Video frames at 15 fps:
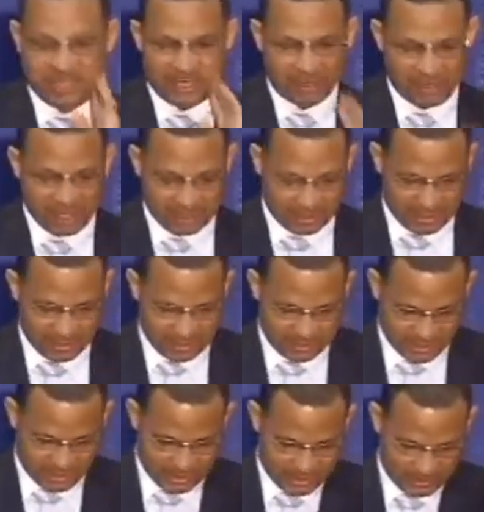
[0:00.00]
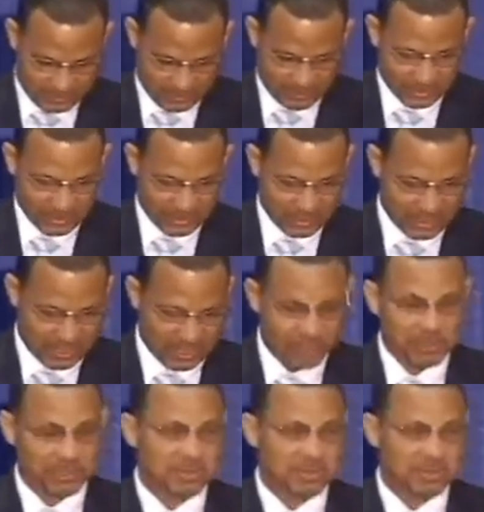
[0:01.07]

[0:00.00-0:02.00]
I think I